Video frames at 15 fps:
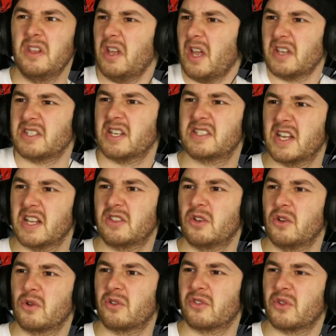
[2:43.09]
as I said, the
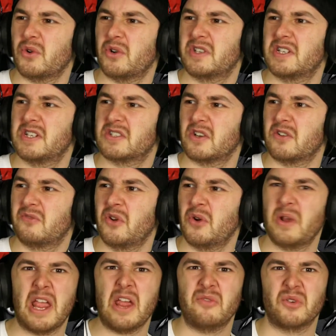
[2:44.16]
local authorities are
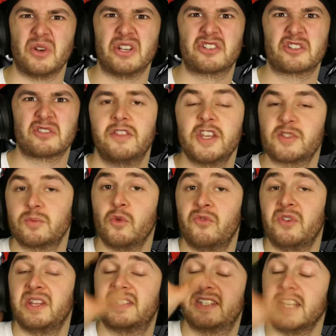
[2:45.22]
very average. This
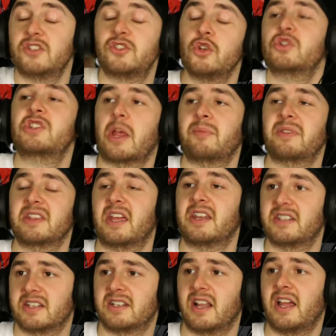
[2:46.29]
movie did do something that I
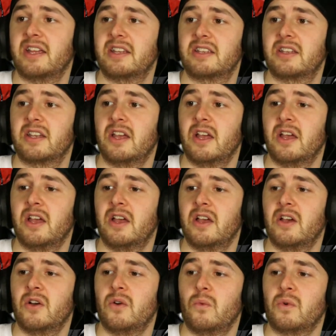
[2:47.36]
did like,
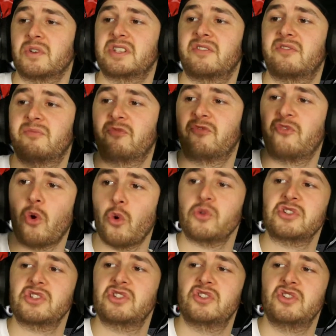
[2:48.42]
was it
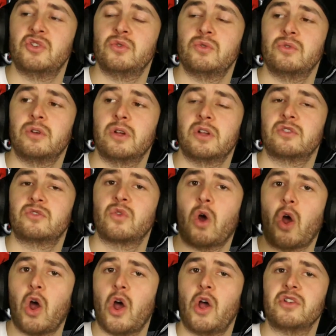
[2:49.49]
forced you to
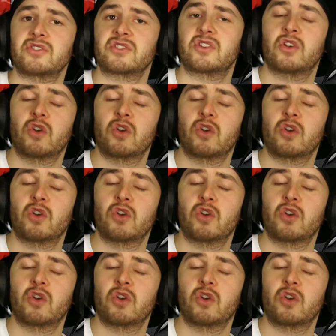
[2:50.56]
ask